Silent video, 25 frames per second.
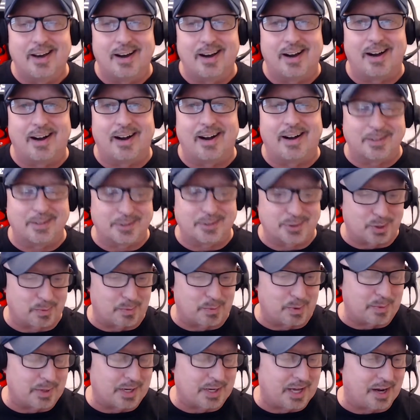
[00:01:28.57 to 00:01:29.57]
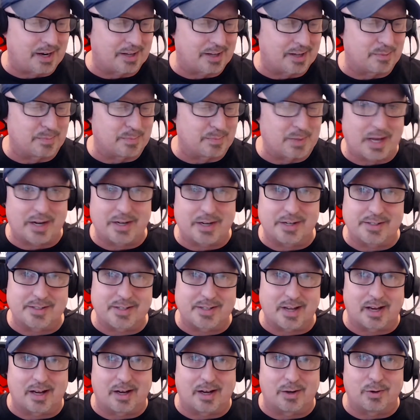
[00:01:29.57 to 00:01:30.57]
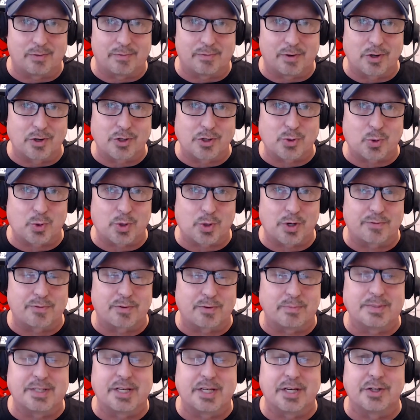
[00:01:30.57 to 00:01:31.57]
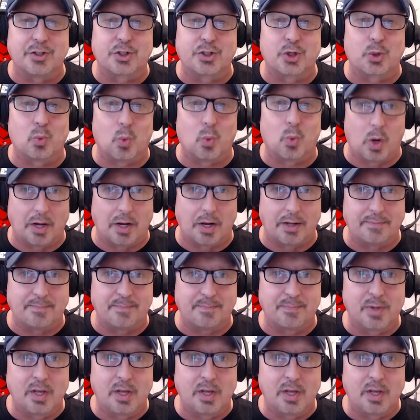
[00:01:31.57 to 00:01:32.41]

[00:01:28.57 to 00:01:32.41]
So I'm going to be counting them down in reverse order from 10 to 1.